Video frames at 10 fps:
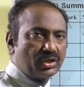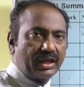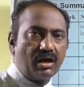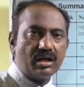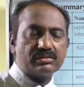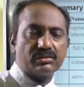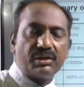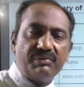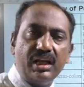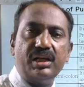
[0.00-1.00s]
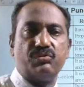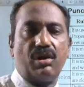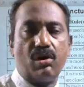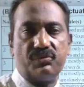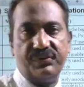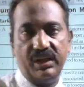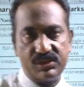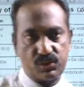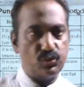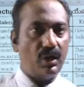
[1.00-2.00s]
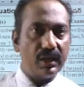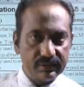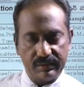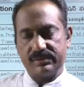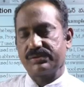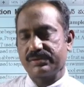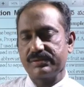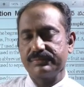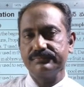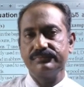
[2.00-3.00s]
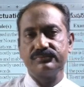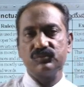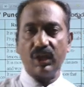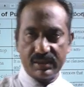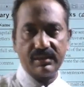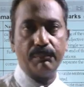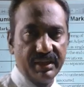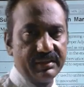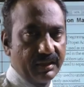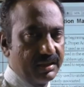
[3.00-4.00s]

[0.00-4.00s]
you cannot reveal your all feelings to others. That is the main thing